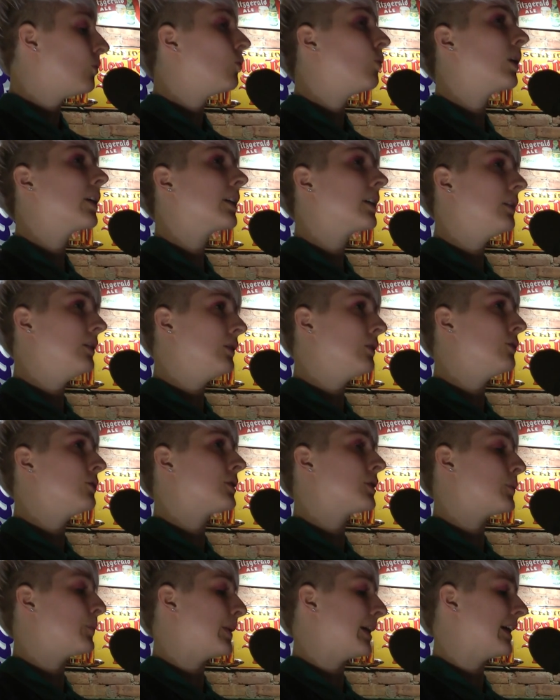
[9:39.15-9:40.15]
What can you
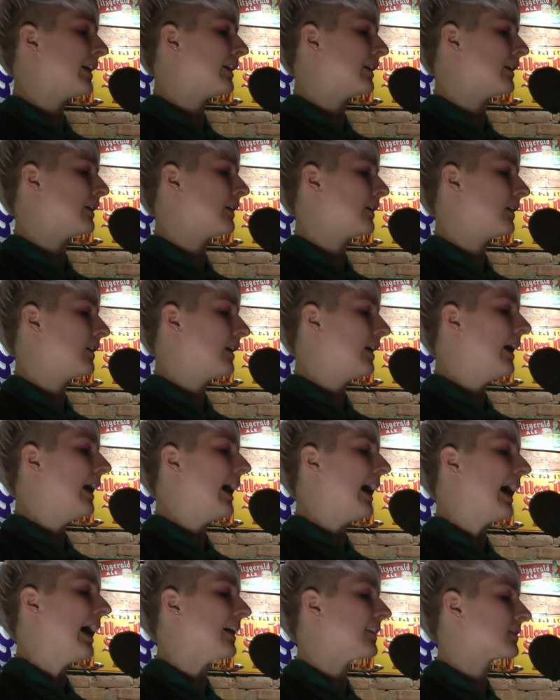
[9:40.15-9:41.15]
spare?
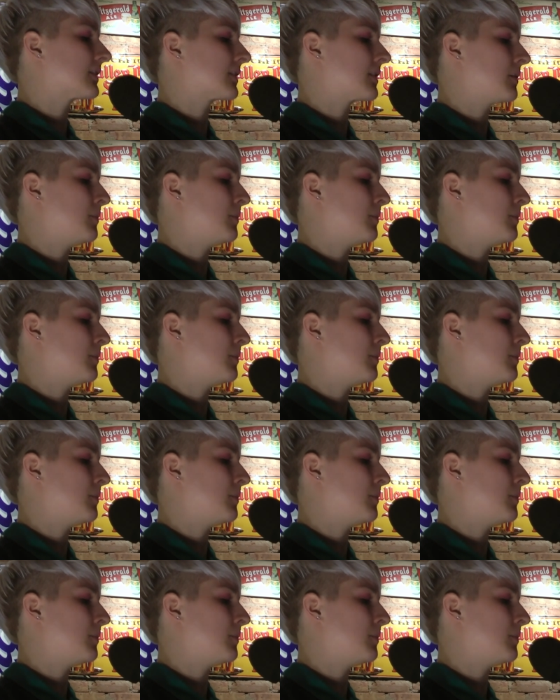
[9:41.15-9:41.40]
asked